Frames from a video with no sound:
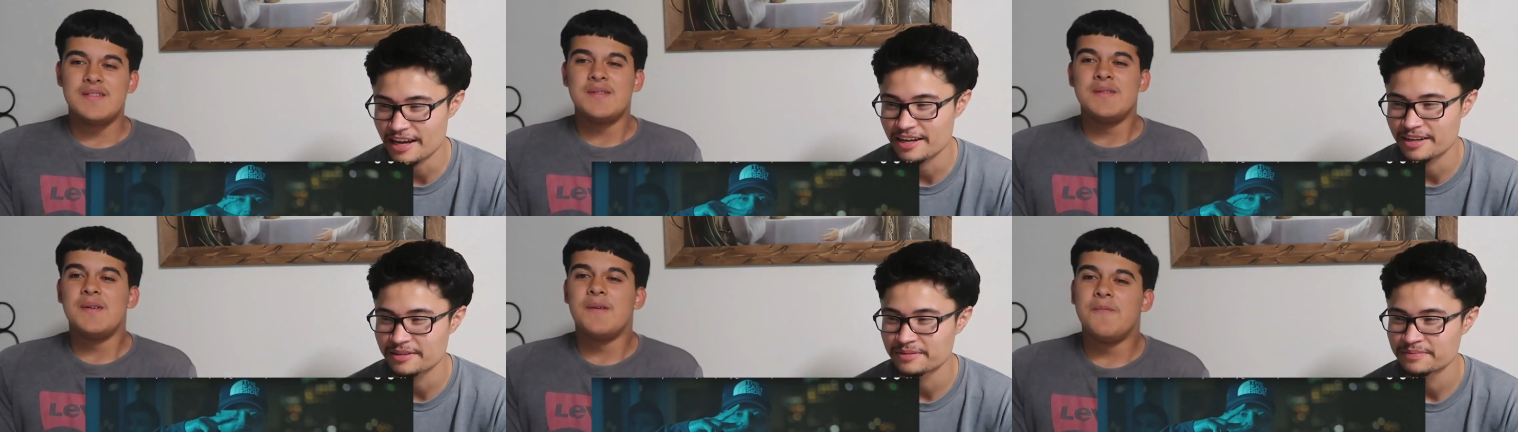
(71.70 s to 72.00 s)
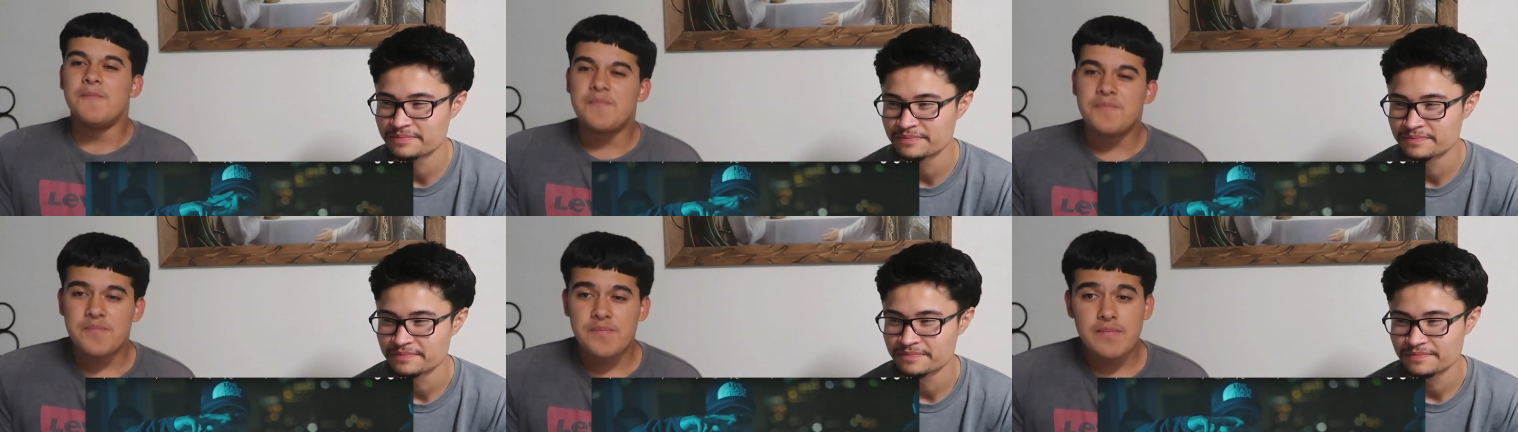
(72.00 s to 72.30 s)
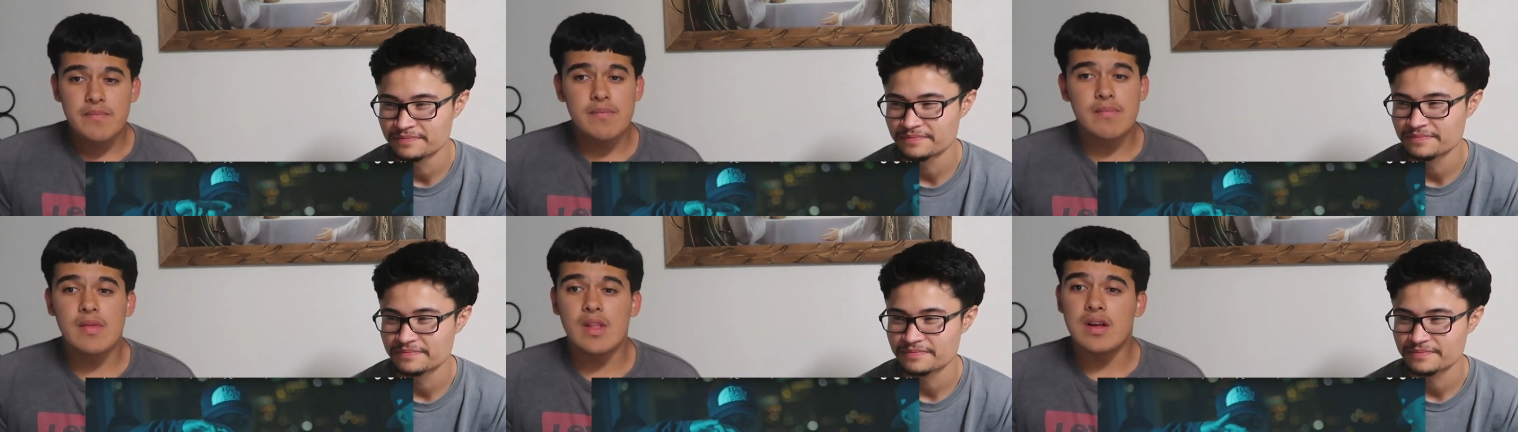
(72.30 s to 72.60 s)
Speaker 1: that.
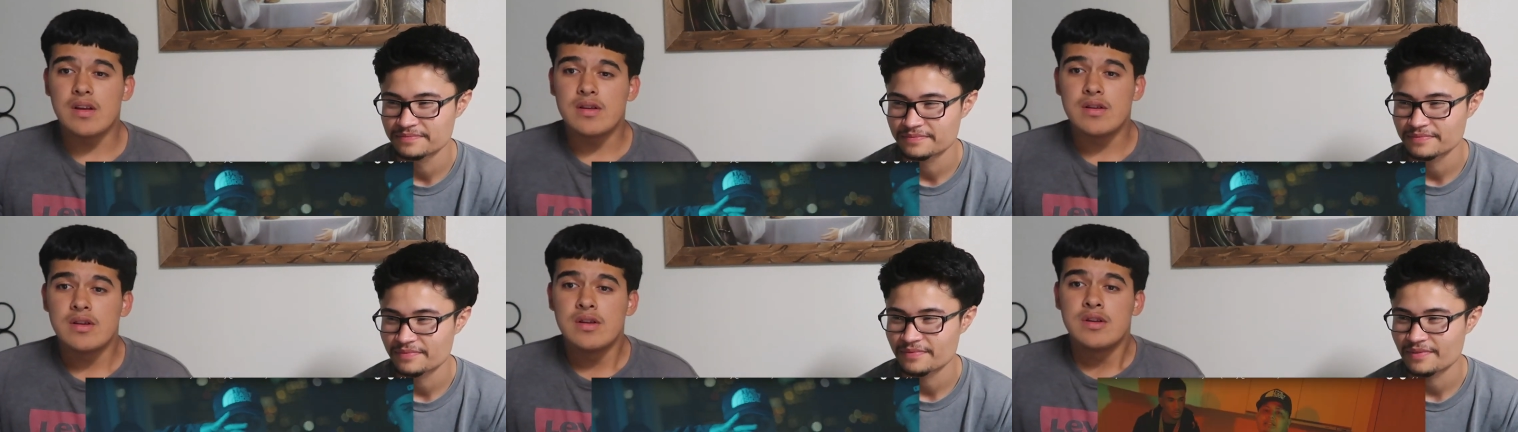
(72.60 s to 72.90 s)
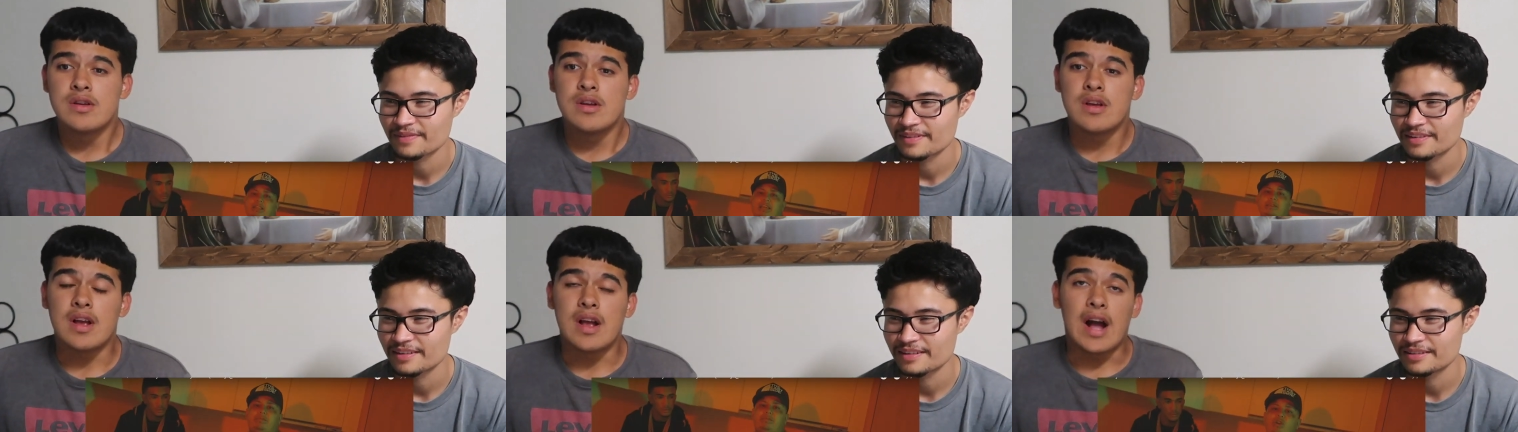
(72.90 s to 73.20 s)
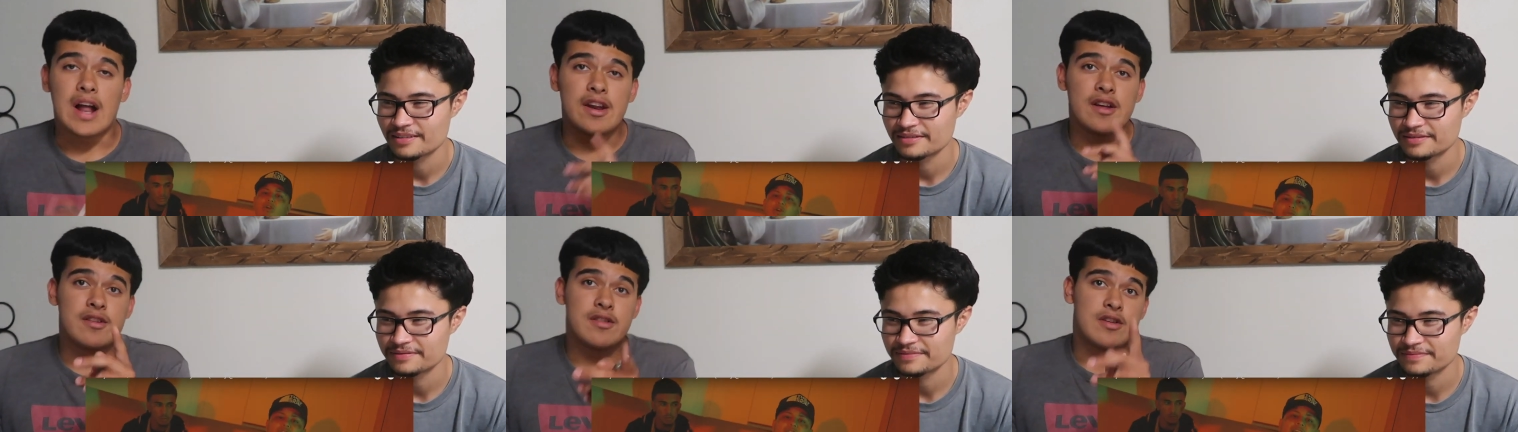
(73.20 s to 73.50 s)
Can't hang with us, they
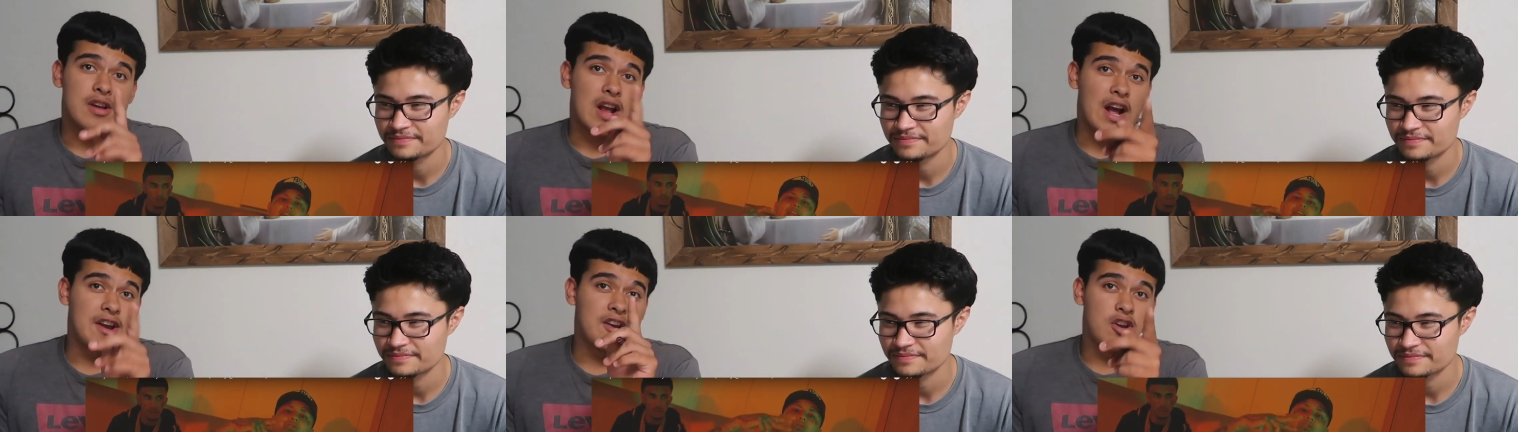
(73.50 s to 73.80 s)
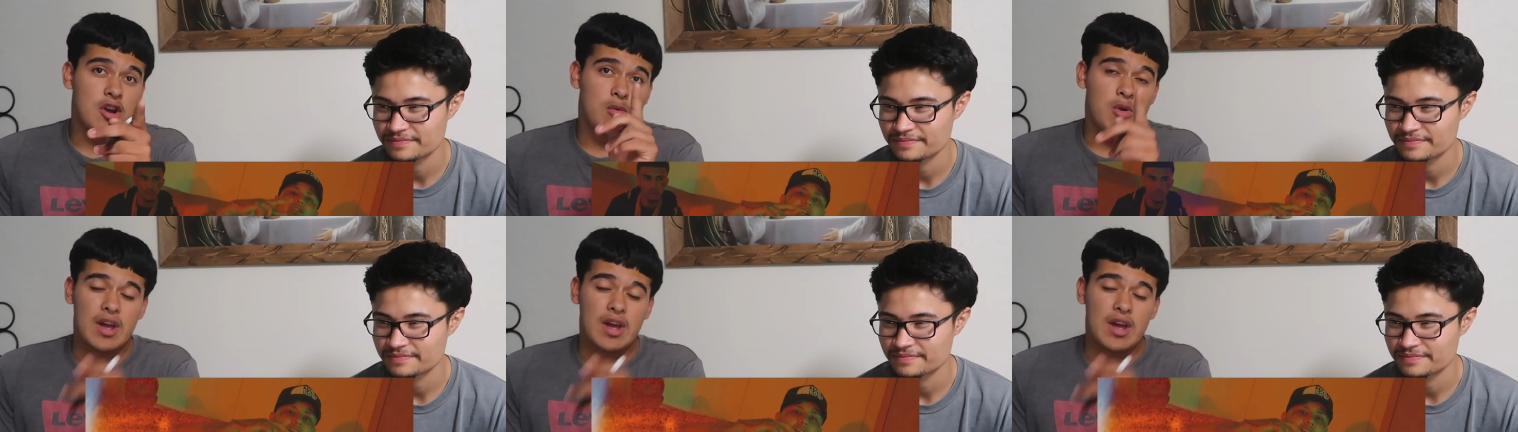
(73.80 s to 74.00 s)
be on the angel